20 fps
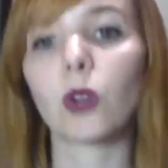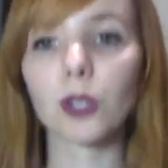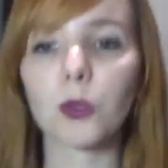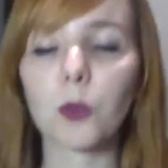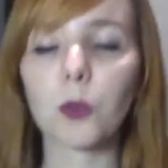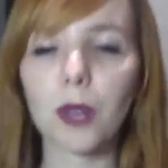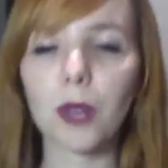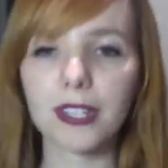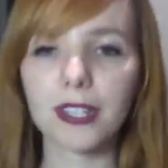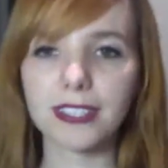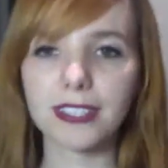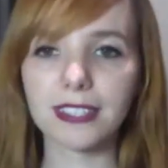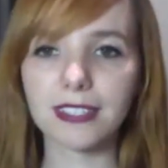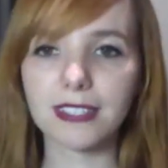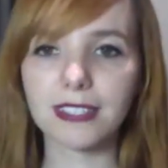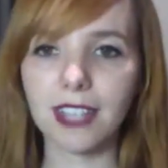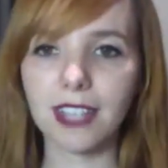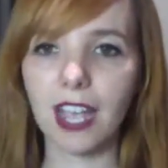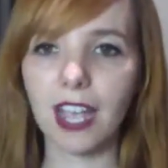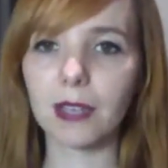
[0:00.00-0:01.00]
what
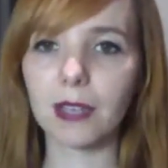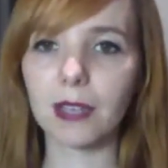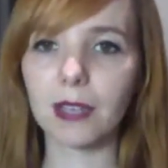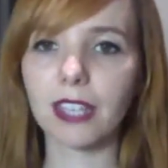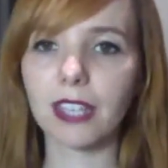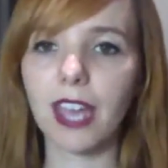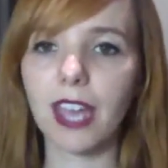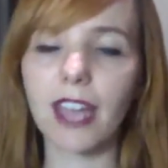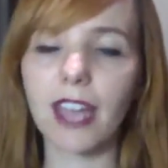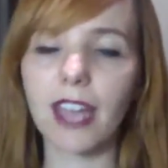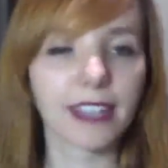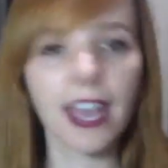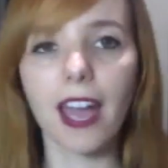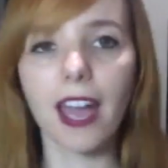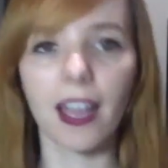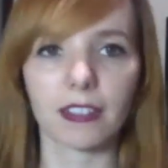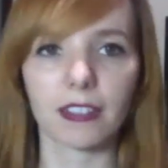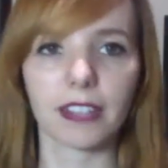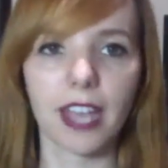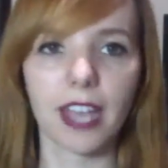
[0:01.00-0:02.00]
type? Yeah,
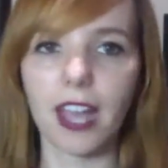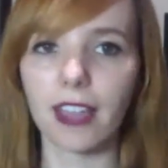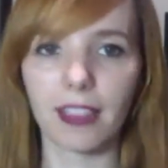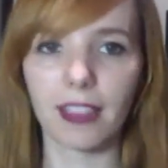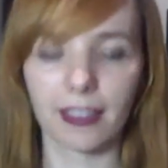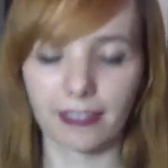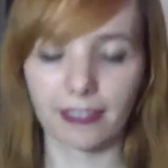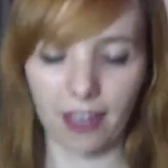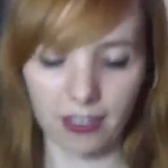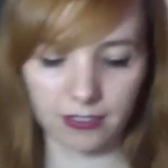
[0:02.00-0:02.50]
I like that.